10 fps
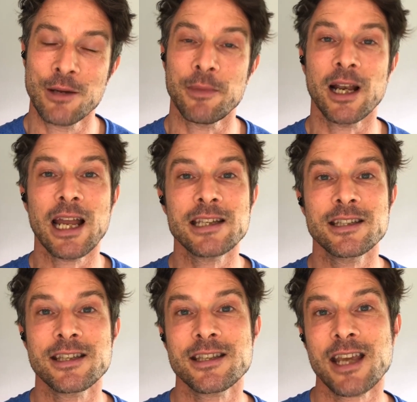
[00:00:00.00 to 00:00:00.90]
but I
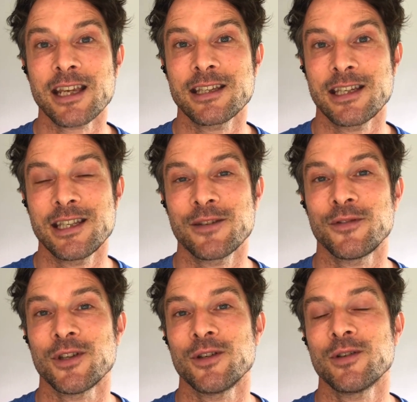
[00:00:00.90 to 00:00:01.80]
landed the second
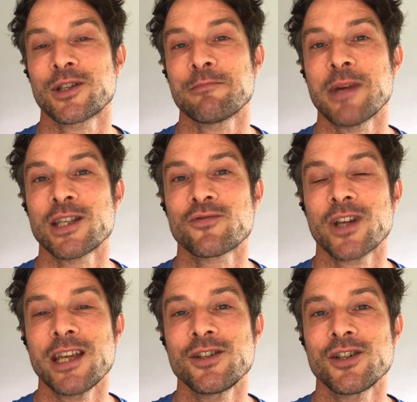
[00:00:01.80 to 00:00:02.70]
interview as a men's
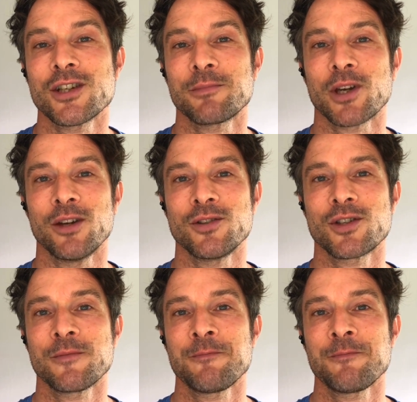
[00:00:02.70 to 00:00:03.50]
relationship coach,